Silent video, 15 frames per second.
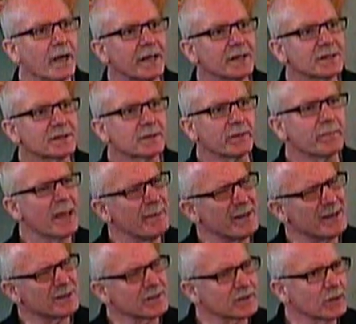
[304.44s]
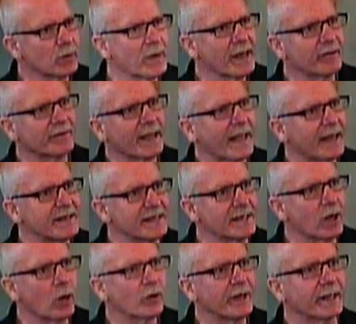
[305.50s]
Christ. Maybe this is a way of
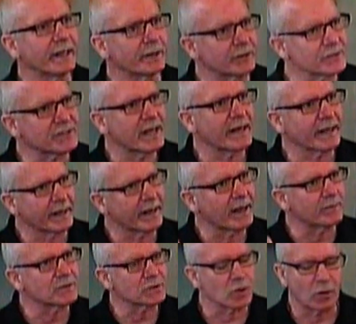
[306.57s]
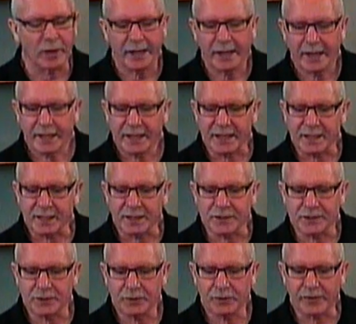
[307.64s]
candy coating it or setting it up so he
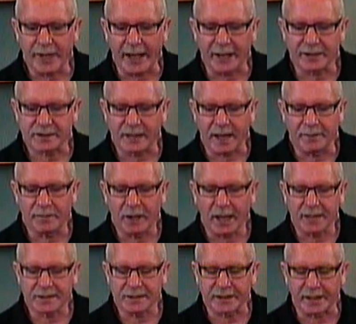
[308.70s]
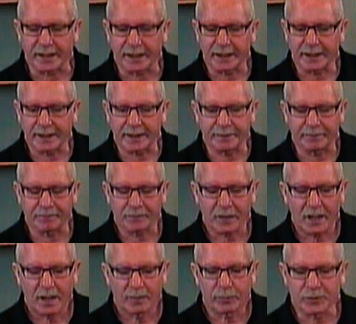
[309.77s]
can do that. I'm not
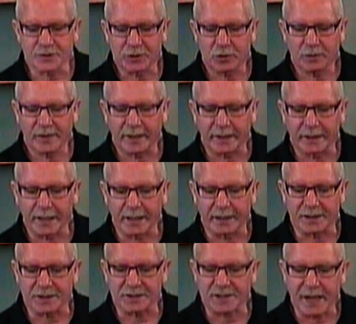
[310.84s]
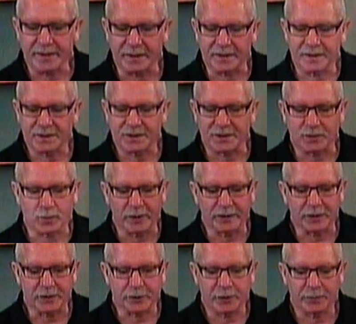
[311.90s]
presuming to say that this is
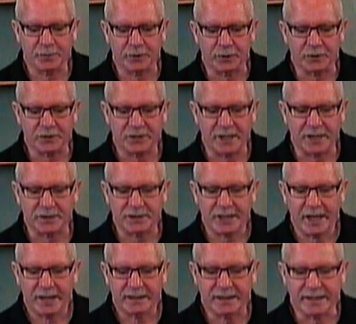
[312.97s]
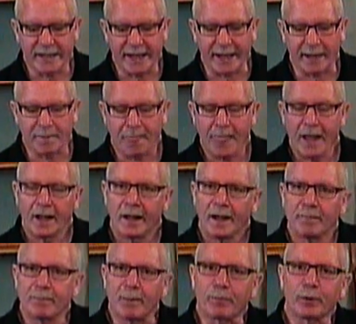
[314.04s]
what the Scripture says today.
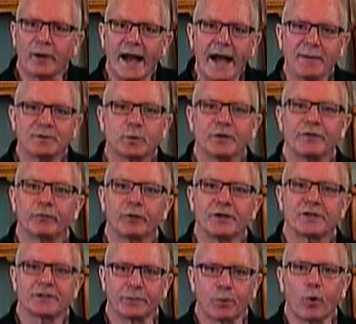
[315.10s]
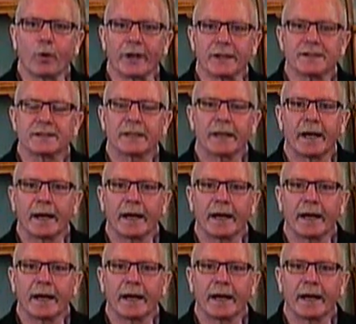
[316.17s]
But perhaps we've reached a point